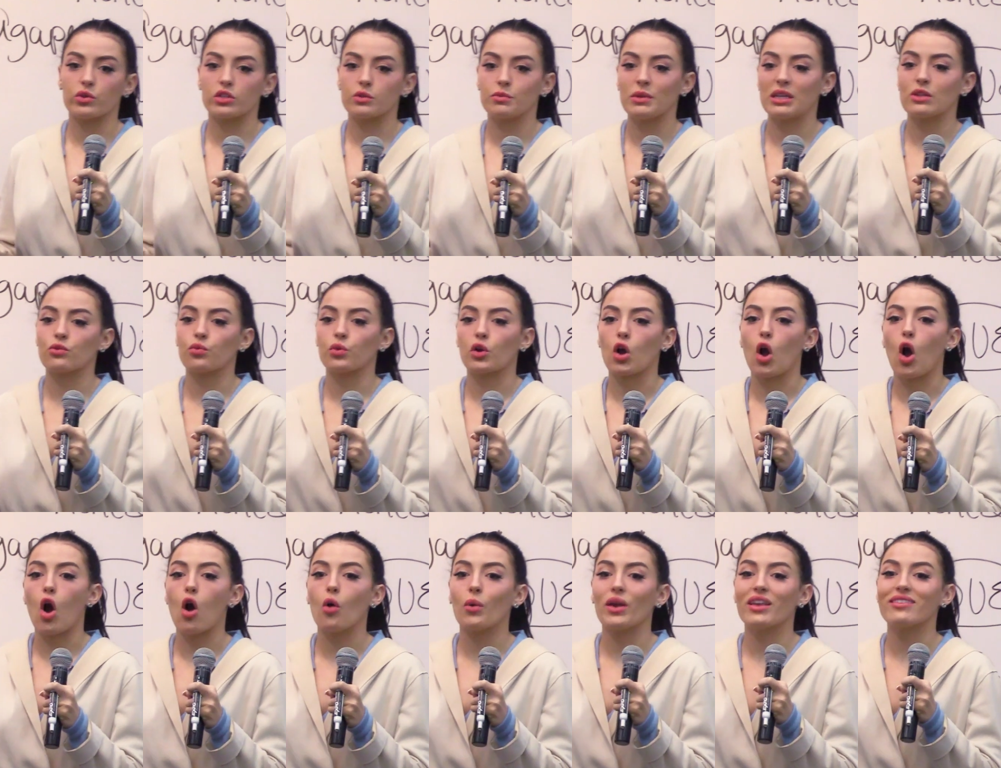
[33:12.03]
which means we're
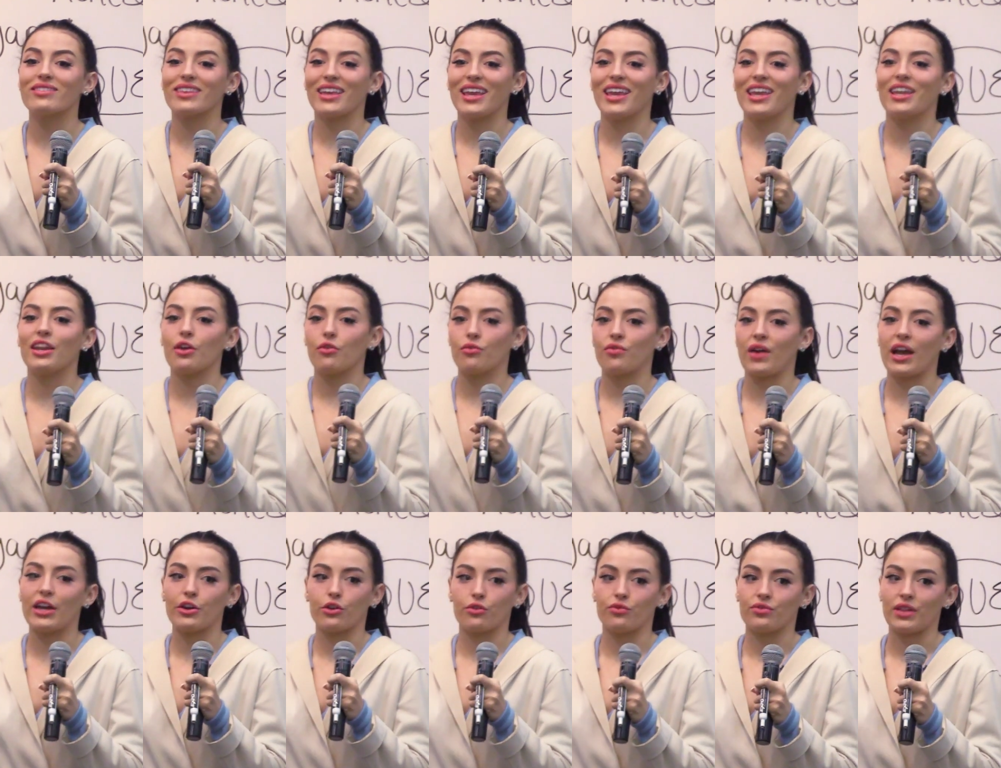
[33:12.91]
always in
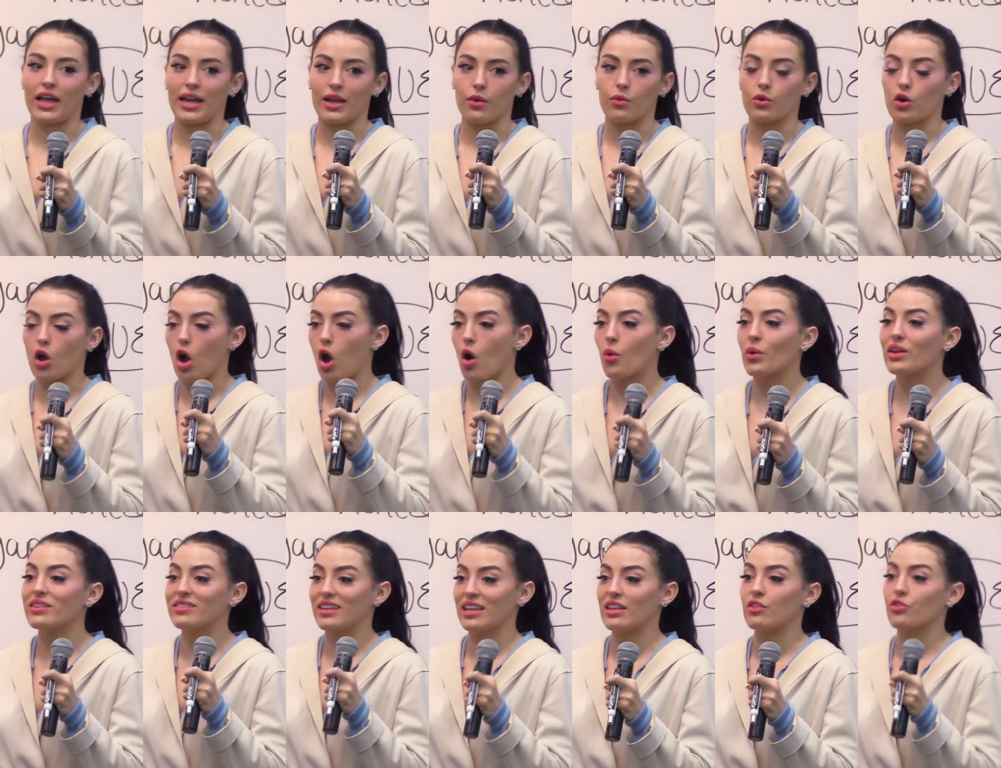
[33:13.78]
fight or flight. We're
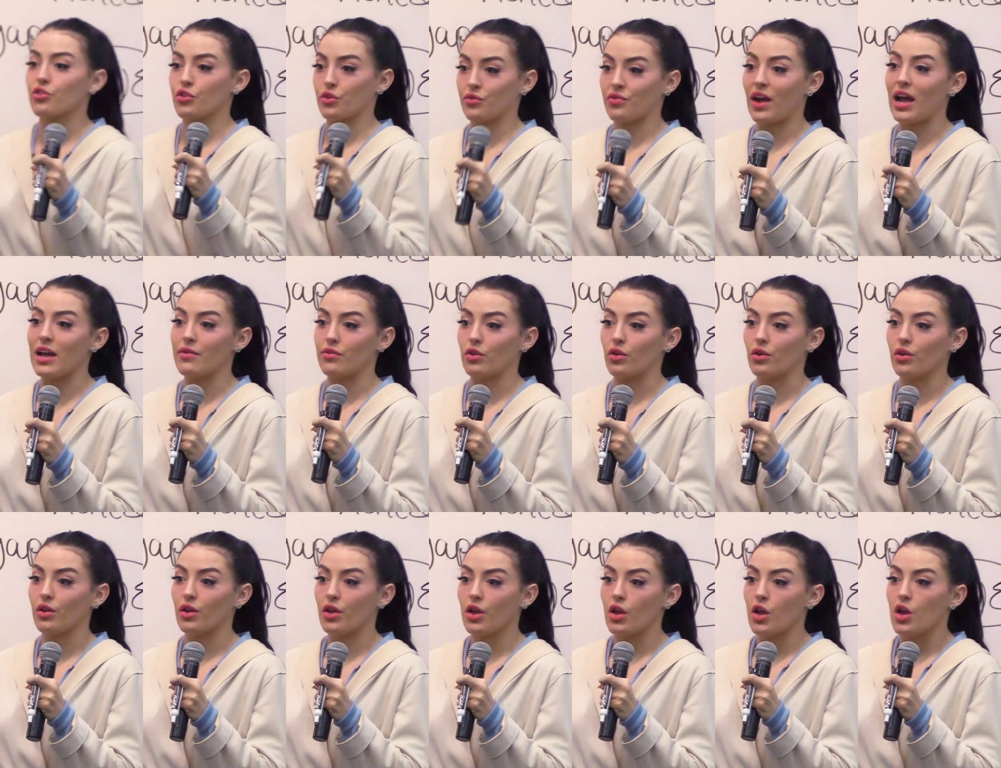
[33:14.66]
always in
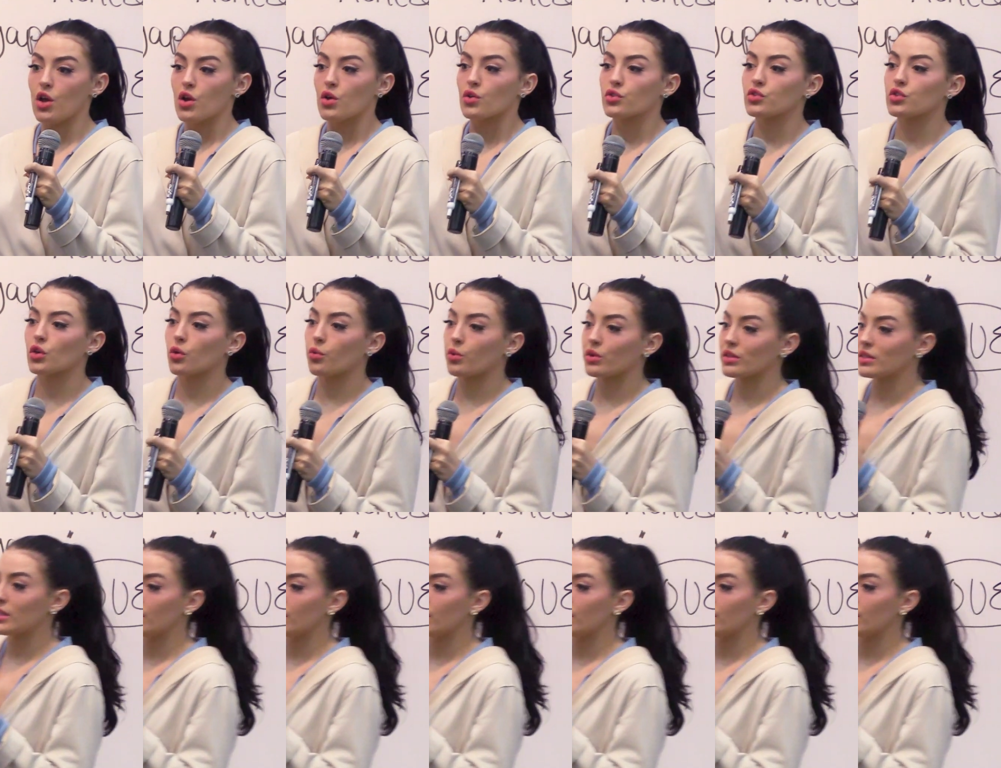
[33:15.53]
survival. So we're